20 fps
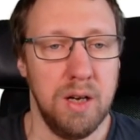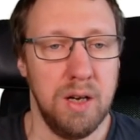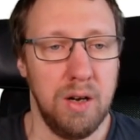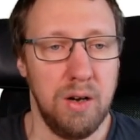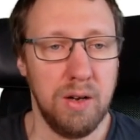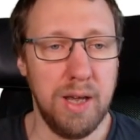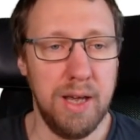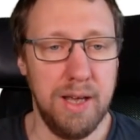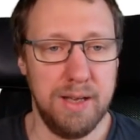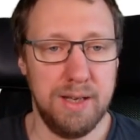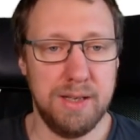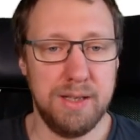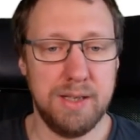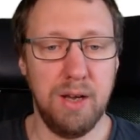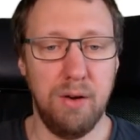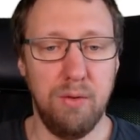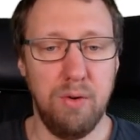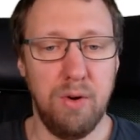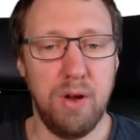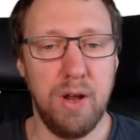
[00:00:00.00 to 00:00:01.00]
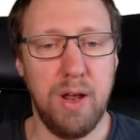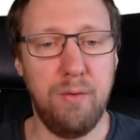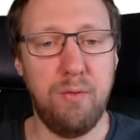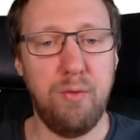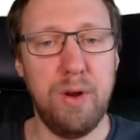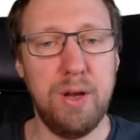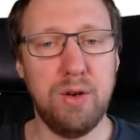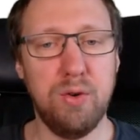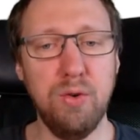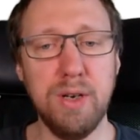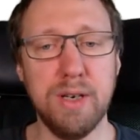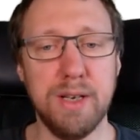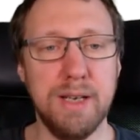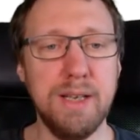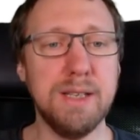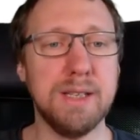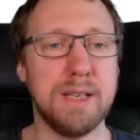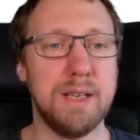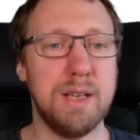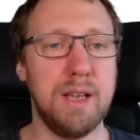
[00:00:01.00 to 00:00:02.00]
Okay, so if we do
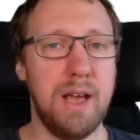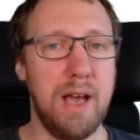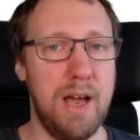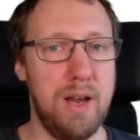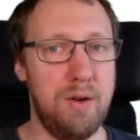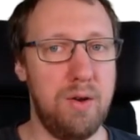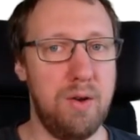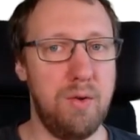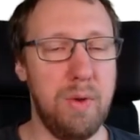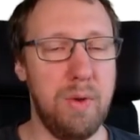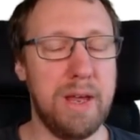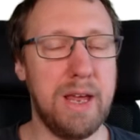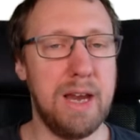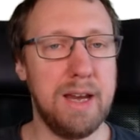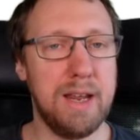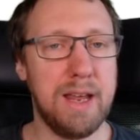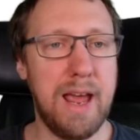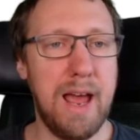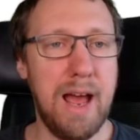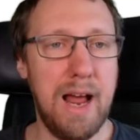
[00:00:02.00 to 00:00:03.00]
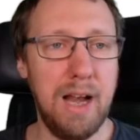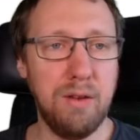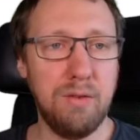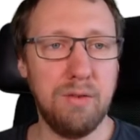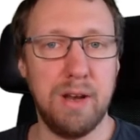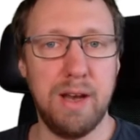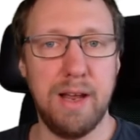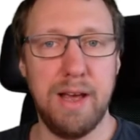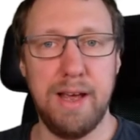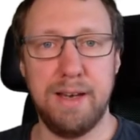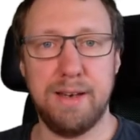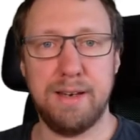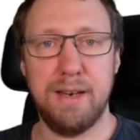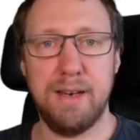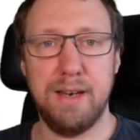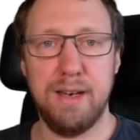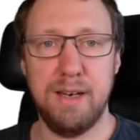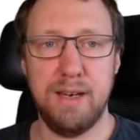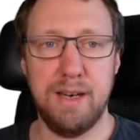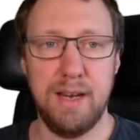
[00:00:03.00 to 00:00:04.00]
this and we can calculate
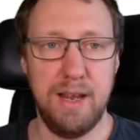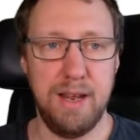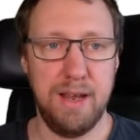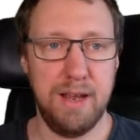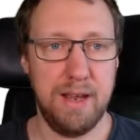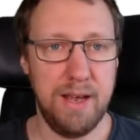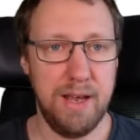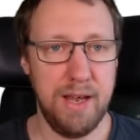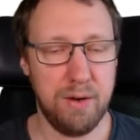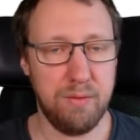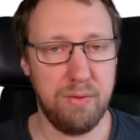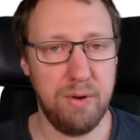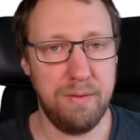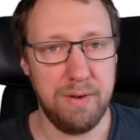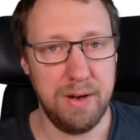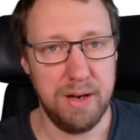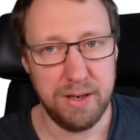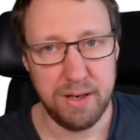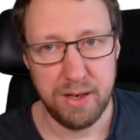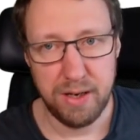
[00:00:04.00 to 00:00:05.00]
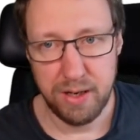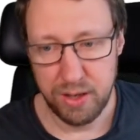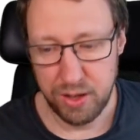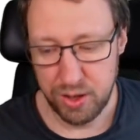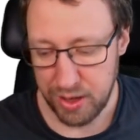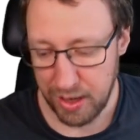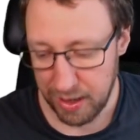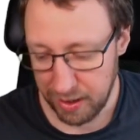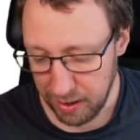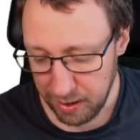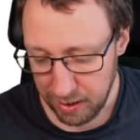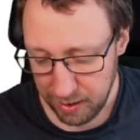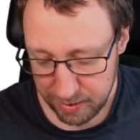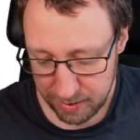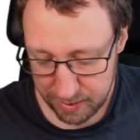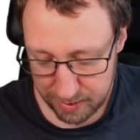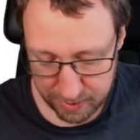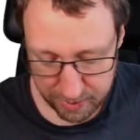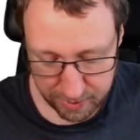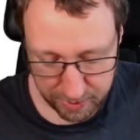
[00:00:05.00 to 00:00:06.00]
the equivalent channel
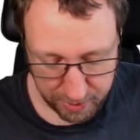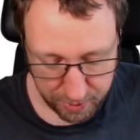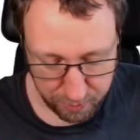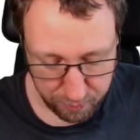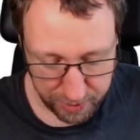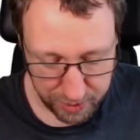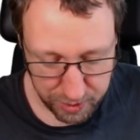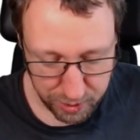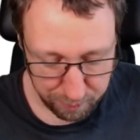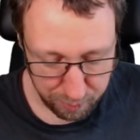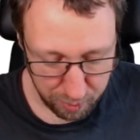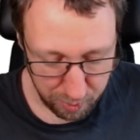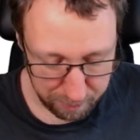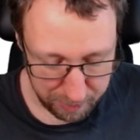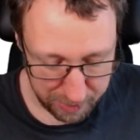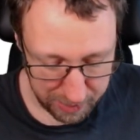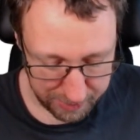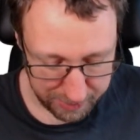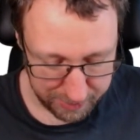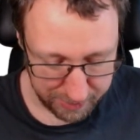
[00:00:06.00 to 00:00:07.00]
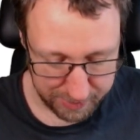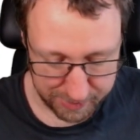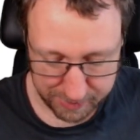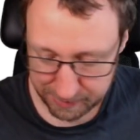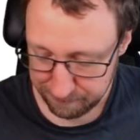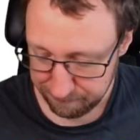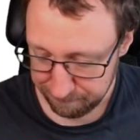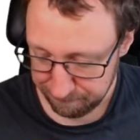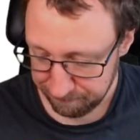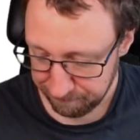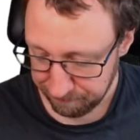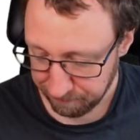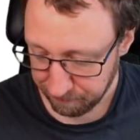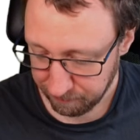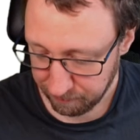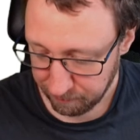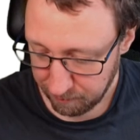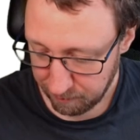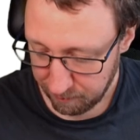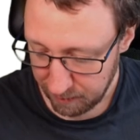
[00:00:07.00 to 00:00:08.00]
erasure probabilities,
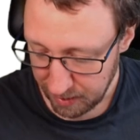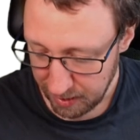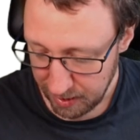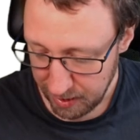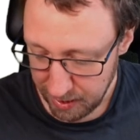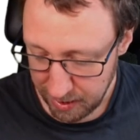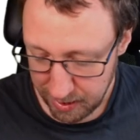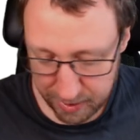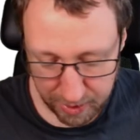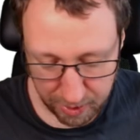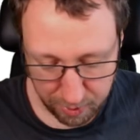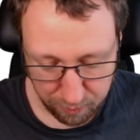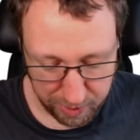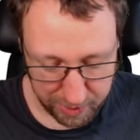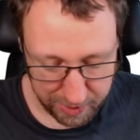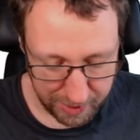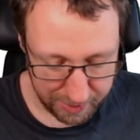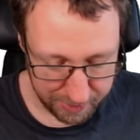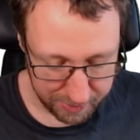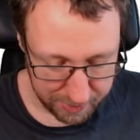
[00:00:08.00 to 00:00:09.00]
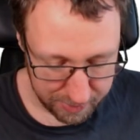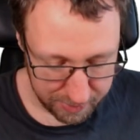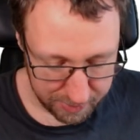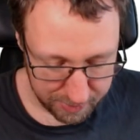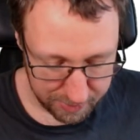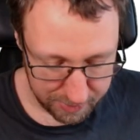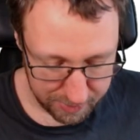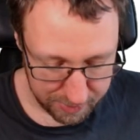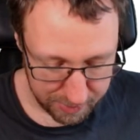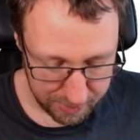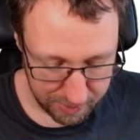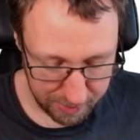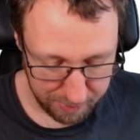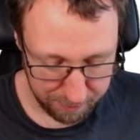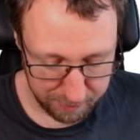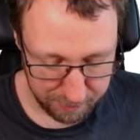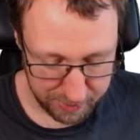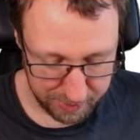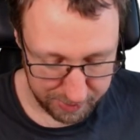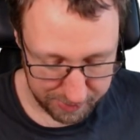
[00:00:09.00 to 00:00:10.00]
then we get
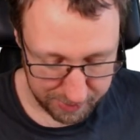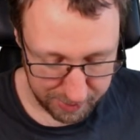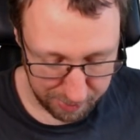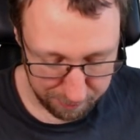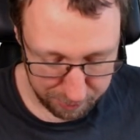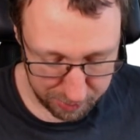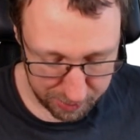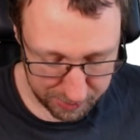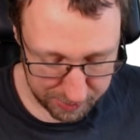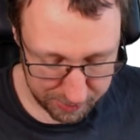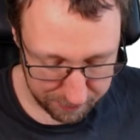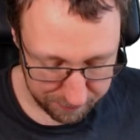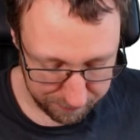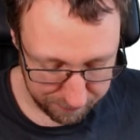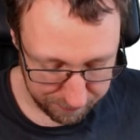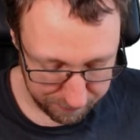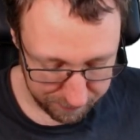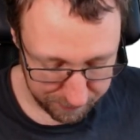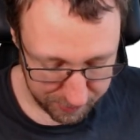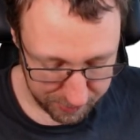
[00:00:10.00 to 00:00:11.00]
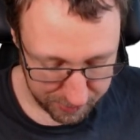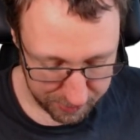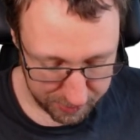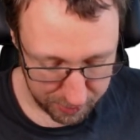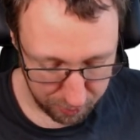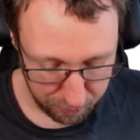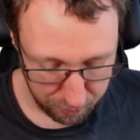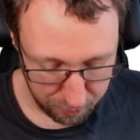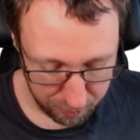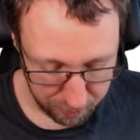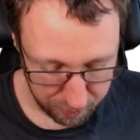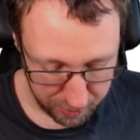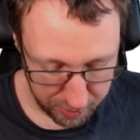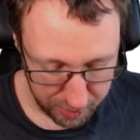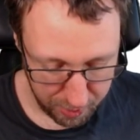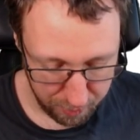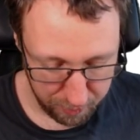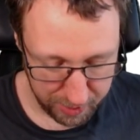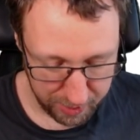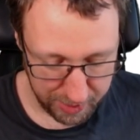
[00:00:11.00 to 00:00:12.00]
these numbers, So
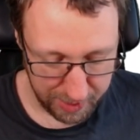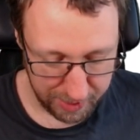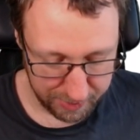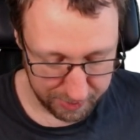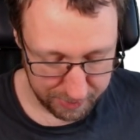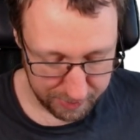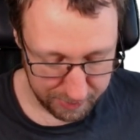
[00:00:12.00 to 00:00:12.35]
here we get